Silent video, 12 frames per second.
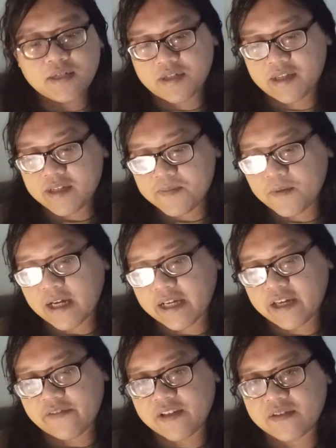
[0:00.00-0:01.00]
So this book I
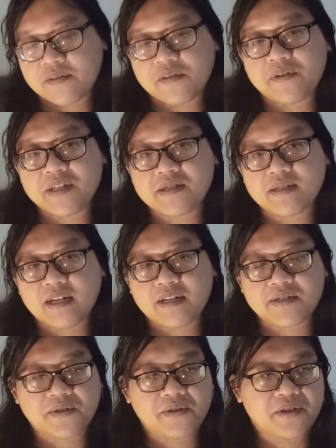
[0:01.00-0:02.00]
gave it three
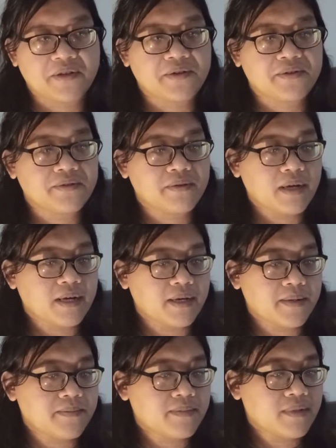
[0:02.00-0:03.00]
stars, although
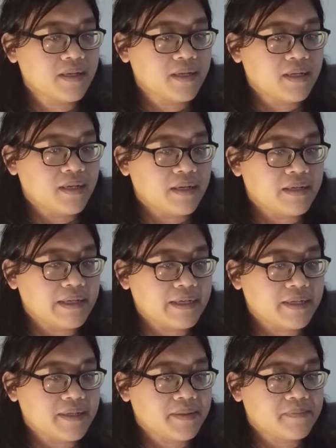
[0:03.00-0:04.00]
um,
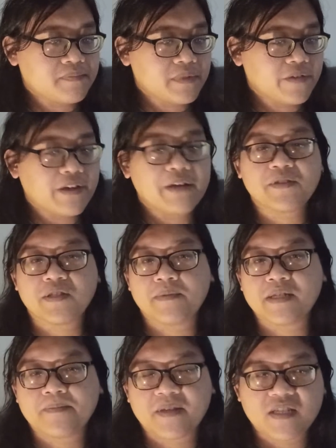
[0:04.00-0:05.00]
uh, if I were to be
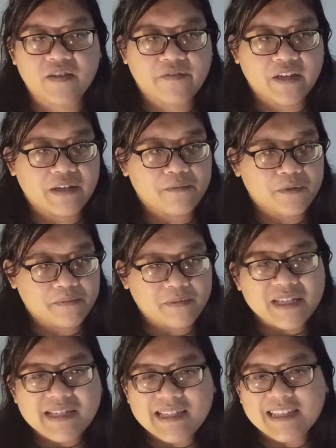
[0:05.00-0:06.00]
specific, it would
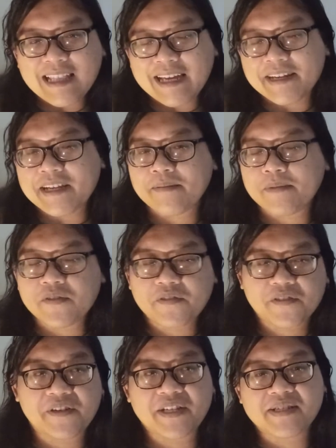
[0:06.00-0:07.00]
be slightly above
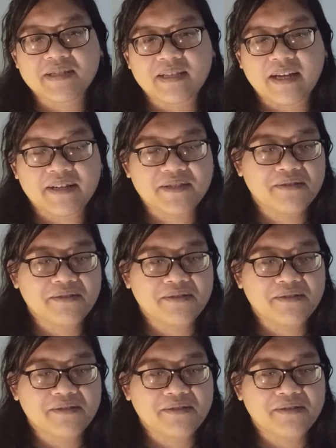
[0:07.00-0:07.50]
three stars.